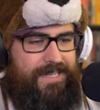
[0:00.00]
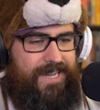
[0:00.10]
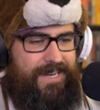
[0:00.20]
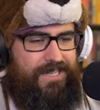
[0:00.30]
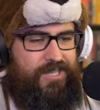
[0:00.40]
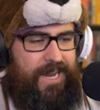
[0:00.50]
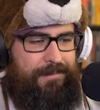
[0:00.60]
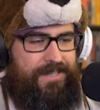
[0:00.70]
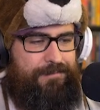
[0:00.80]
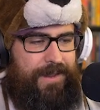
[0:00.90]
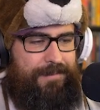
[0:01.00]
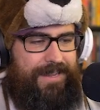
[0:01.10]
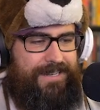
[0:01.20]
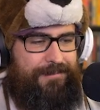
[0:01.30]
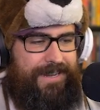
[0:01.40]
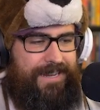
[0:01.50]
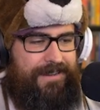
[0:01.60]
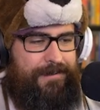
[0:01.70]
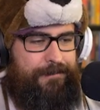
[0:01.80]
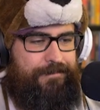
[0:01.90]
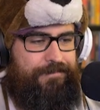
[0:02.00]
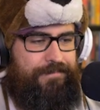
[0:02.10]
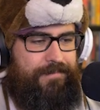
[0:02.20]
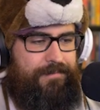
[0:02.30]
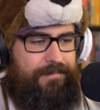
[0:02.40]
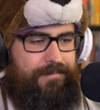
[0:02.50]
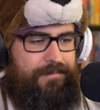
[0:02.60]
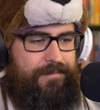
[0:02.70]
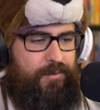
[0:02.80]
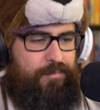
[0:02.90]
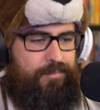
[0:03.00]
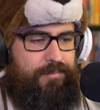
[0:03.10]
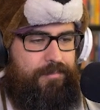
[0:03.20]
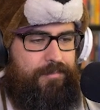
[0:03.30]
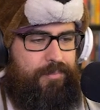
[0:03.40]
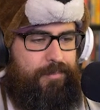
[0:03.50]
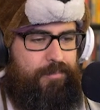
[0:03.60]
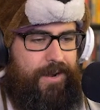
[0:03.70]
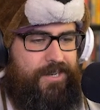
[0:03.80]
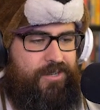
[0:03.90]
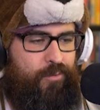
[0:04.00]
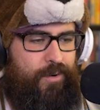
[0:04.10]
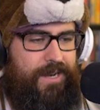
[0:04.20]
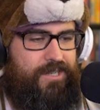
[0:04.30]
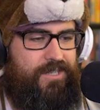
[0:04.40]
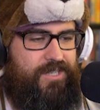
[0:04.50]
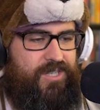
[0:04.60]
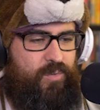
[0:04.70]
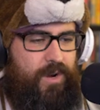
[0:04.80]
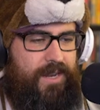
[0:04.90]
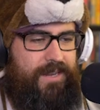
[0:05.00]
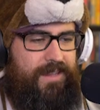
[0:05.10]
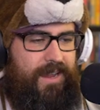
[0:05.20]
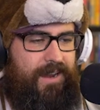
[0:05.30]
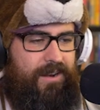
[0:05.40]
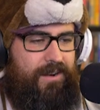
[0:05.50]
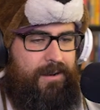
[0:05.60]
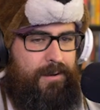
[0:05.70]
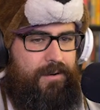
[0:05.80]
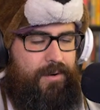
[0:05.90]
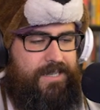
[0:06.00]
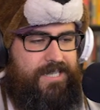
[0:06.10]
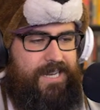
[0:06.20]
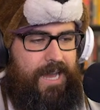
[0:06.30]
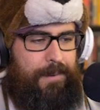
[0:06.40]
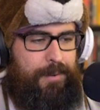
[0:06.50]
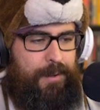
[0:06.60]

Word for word: just gotta jam this baby into me. And you brandished a wrench and swung it in the air. Wait, stop!